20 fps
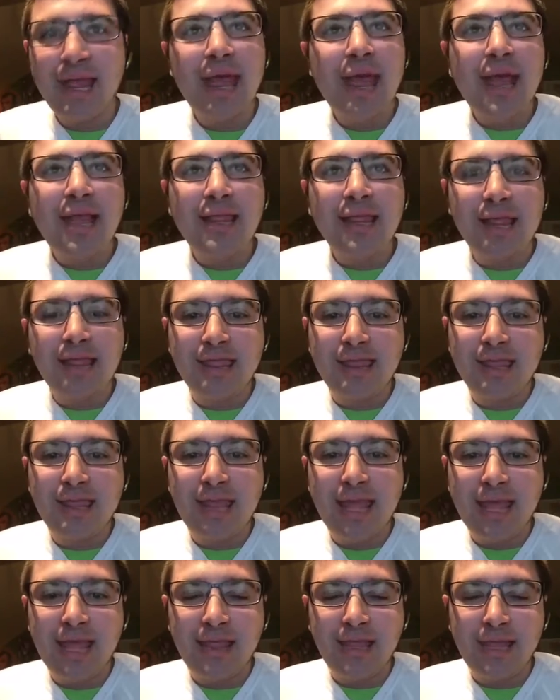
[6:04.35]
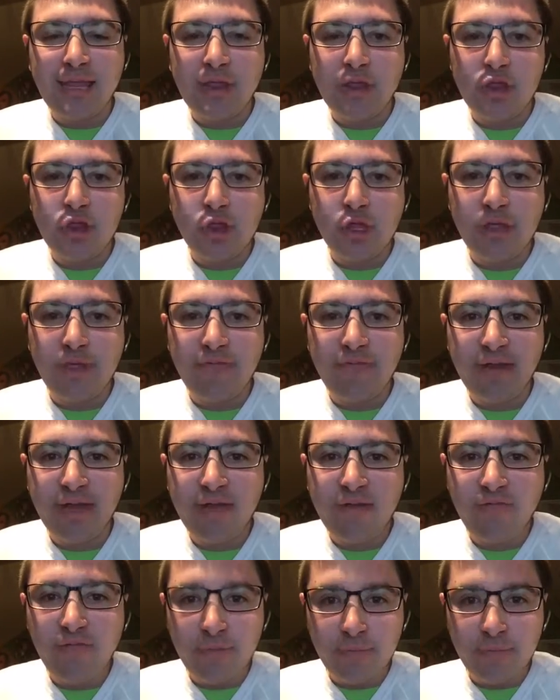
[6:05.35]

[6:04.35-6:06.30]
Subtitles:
Let's take a listen to the video from